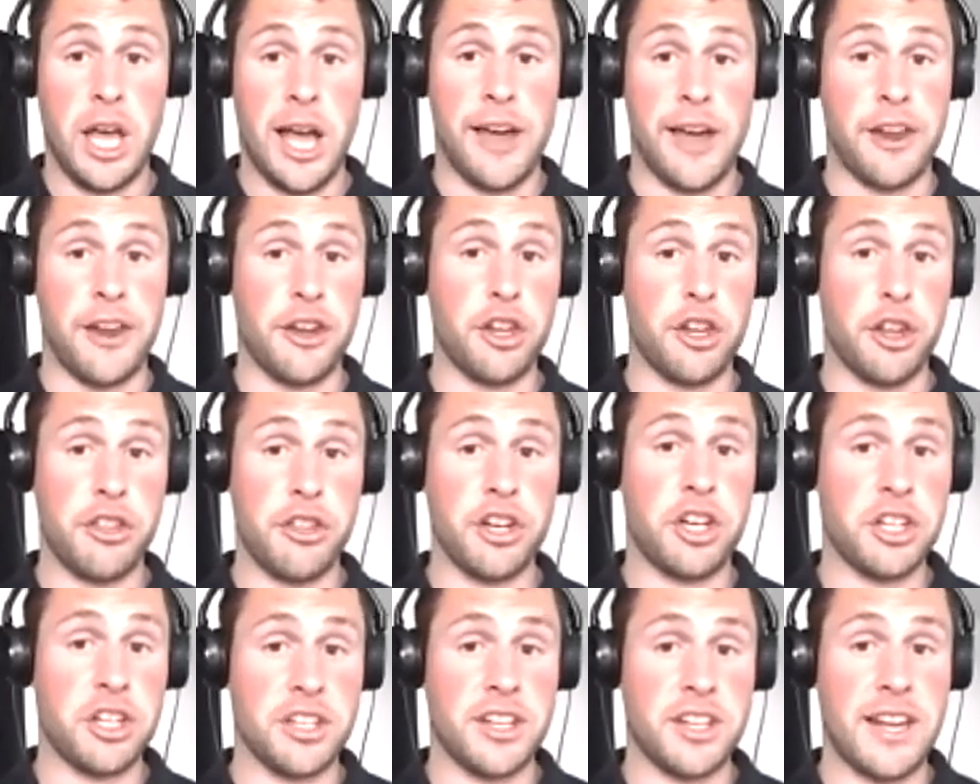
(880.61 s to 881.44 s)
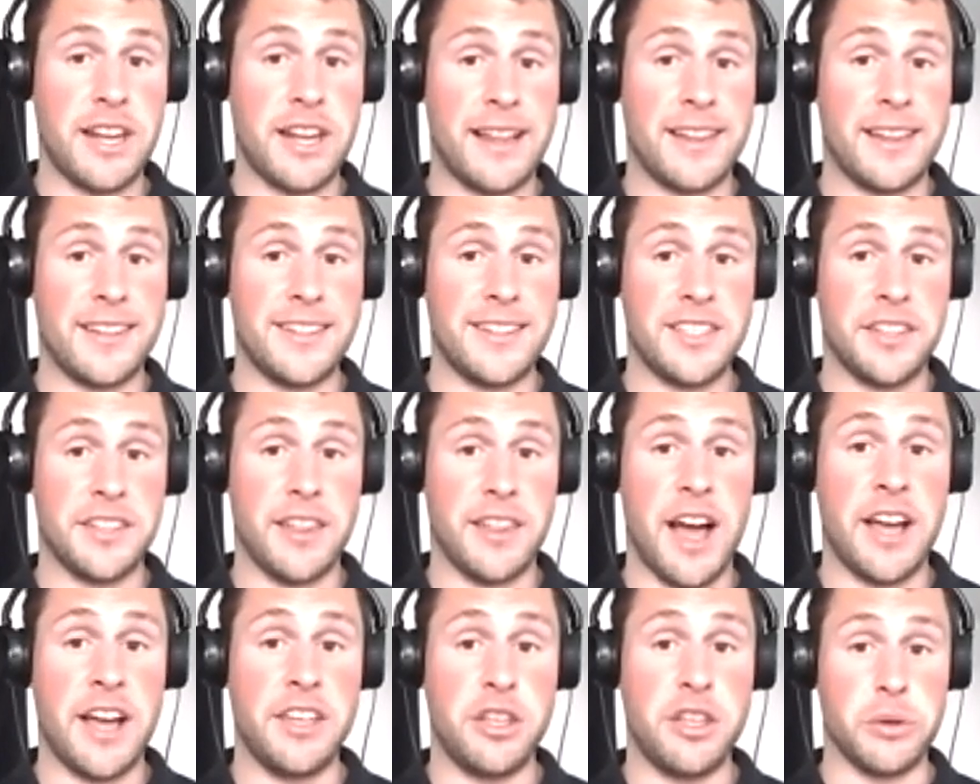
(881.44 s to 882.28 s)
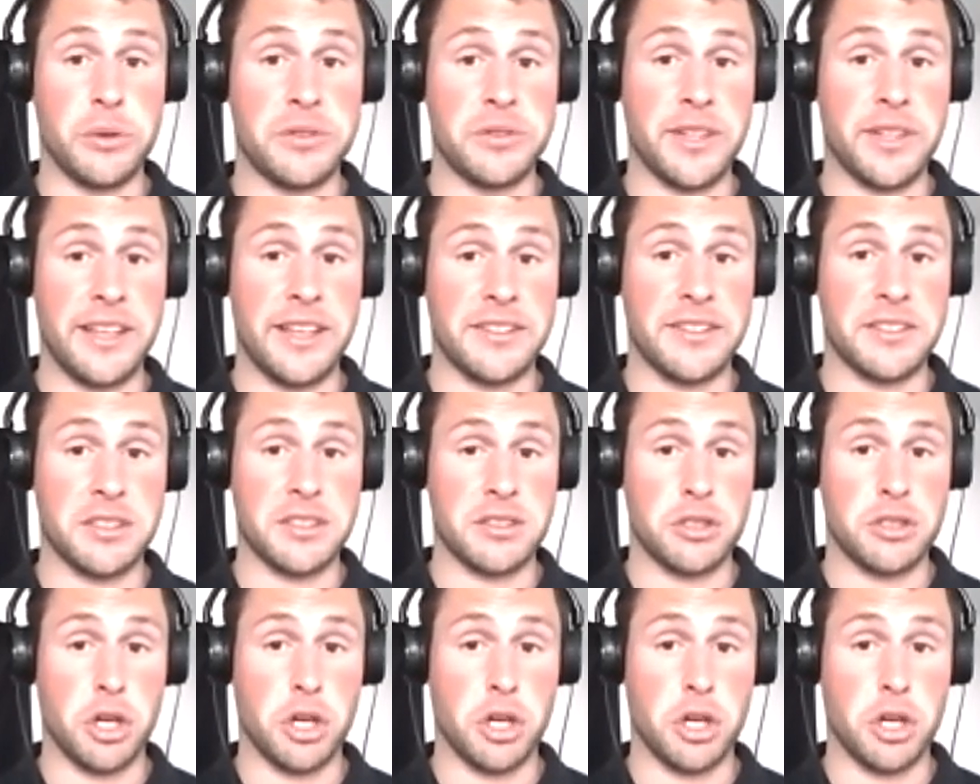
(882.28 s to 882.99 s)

And another good analogy that I use is